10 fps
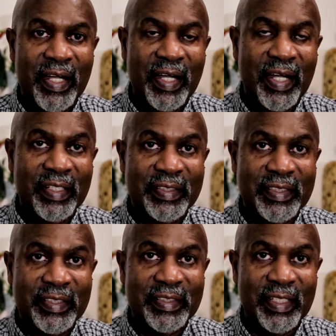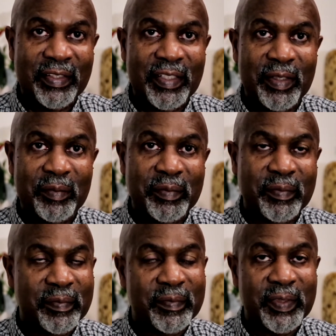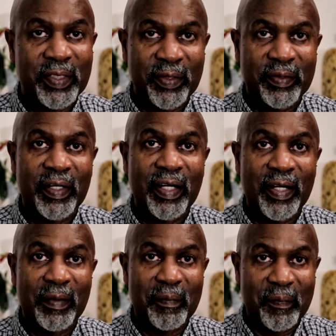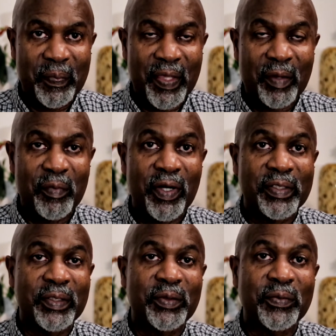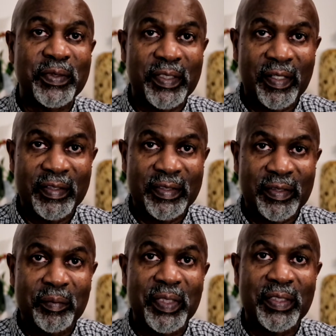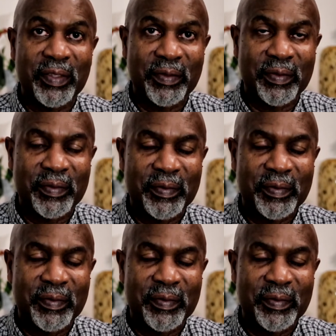and she said to him, you know, I brought your two sons to meet you.